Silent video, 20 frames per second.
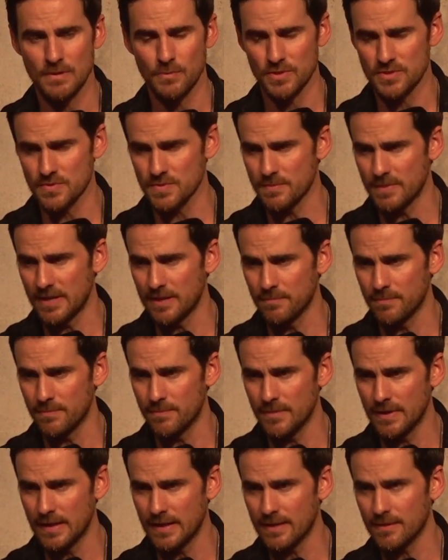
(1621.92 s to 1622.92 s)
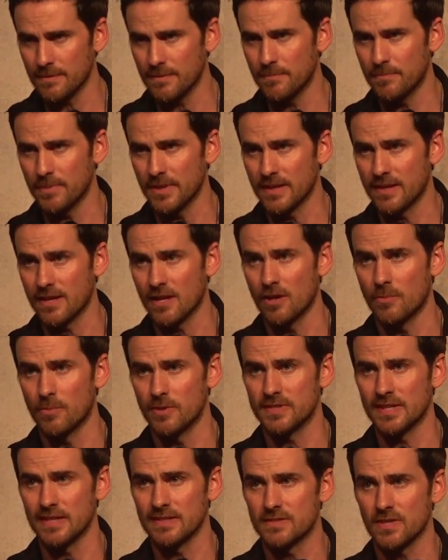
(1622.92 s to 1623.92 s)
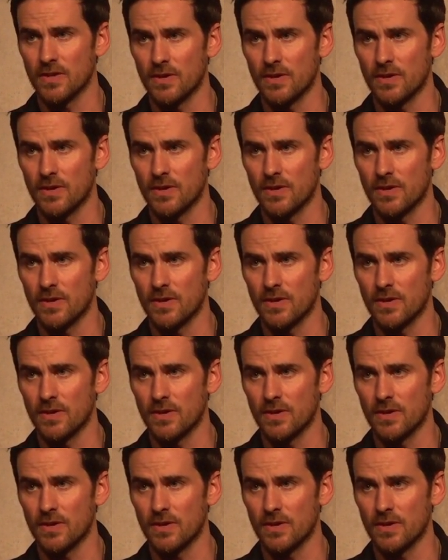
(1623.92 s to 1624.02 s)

which was made by Guillermo del